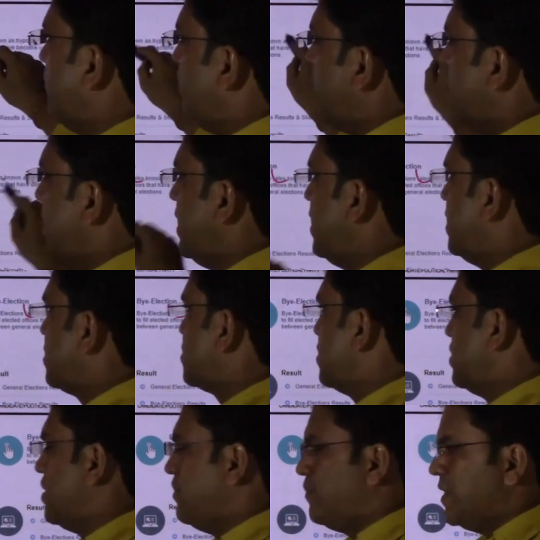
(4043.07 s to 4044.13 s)

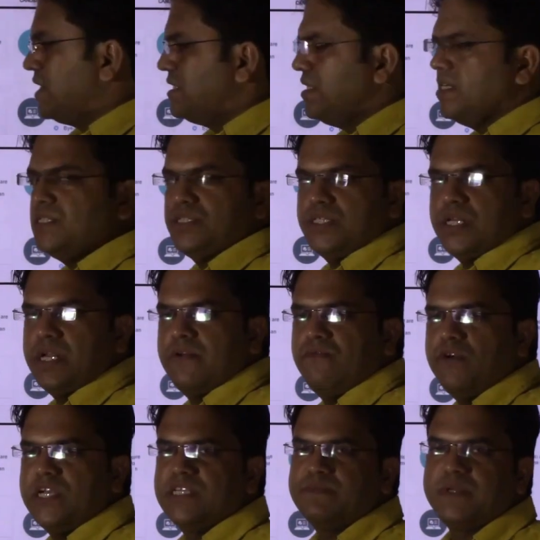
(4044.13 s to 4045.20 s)
by-election, then presidential and
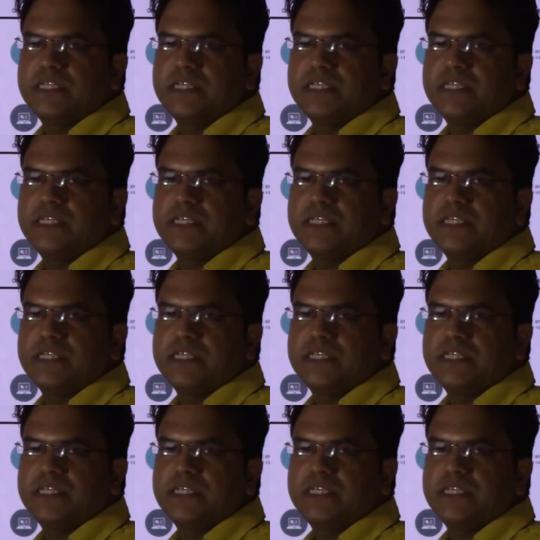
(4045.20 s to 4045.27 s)
vice